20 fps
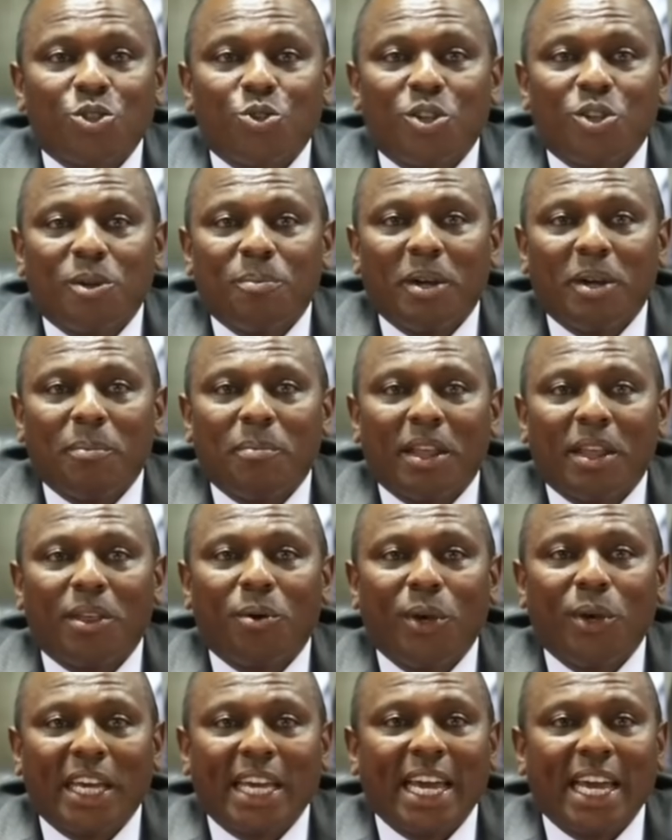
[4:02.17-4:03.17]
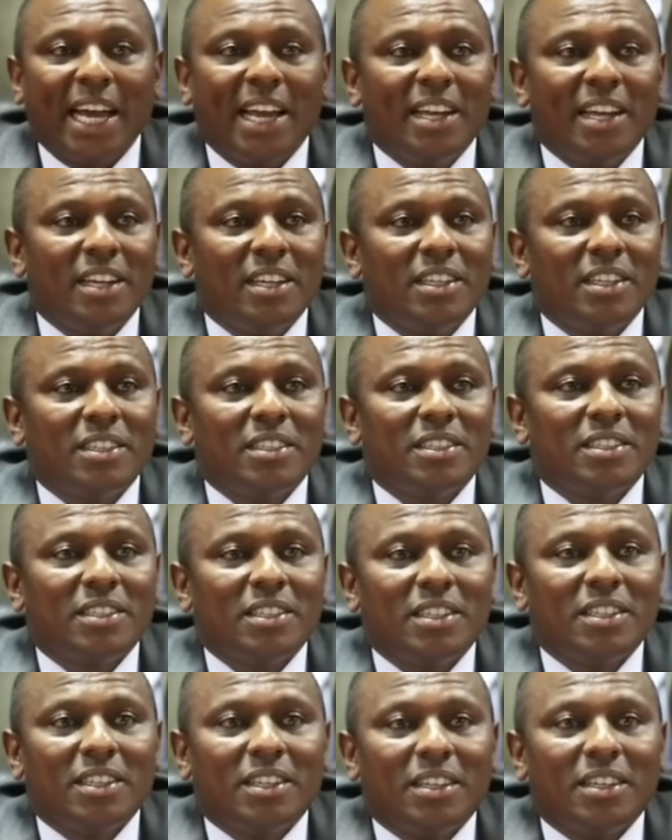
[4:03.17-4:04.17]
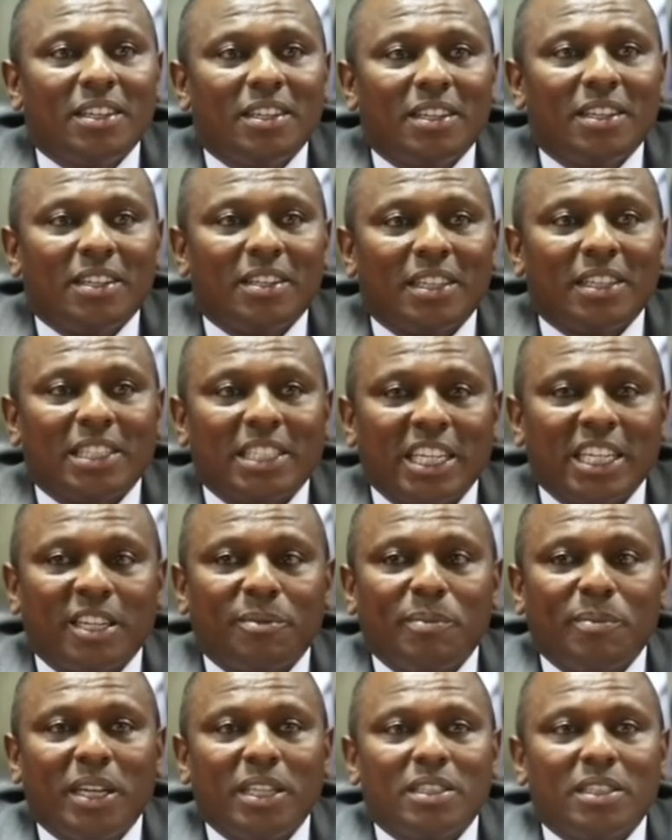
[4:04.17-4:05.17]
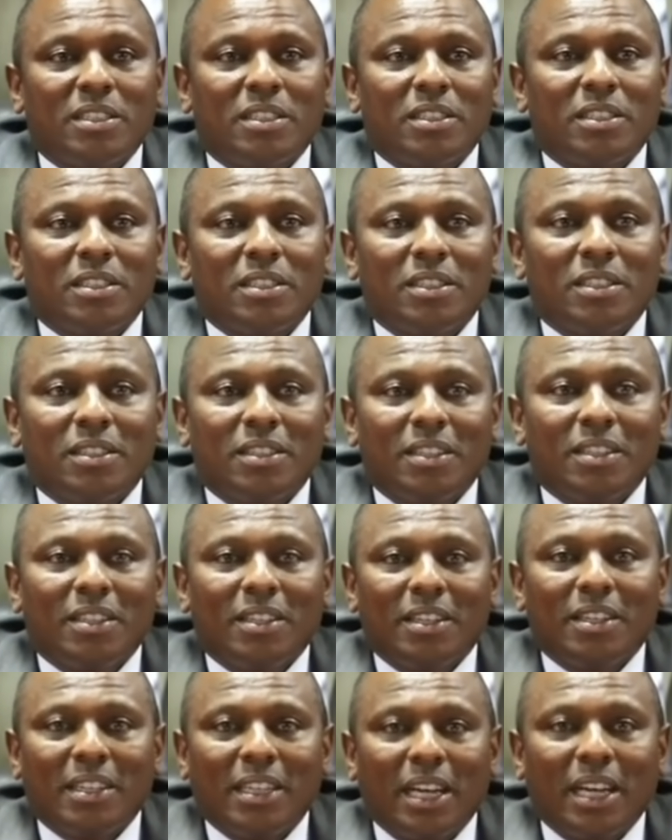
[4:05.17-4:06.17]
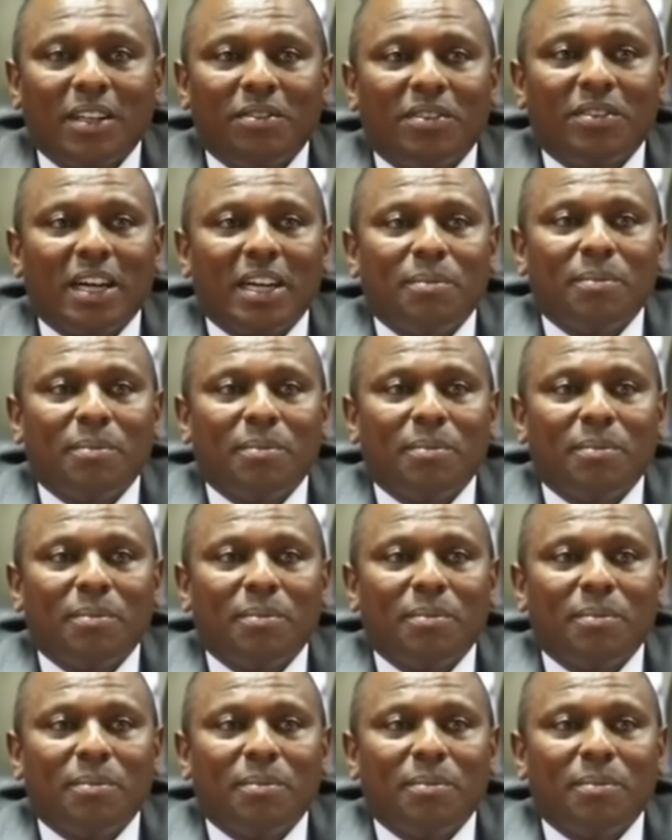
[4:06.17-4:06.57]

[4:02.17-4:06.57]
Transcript: will remember the weekend, the statements delivered